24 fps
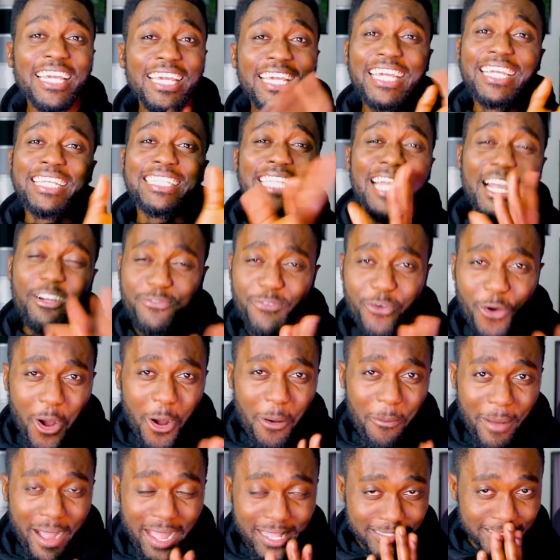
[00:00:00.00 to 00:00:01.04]
It take
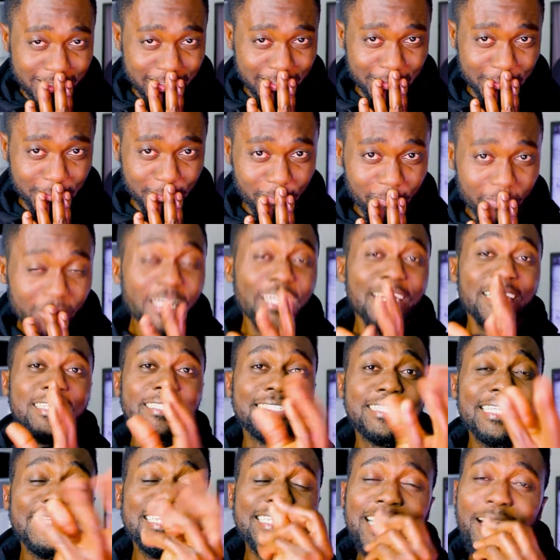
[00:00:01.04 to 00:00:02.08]
4 months.
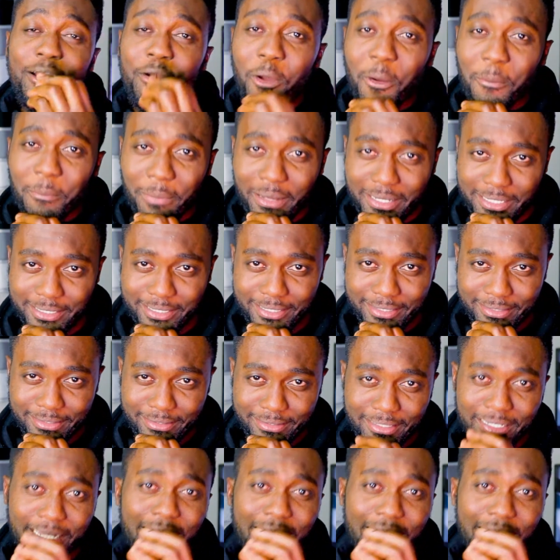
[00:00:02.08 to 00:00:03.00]
See the numbers.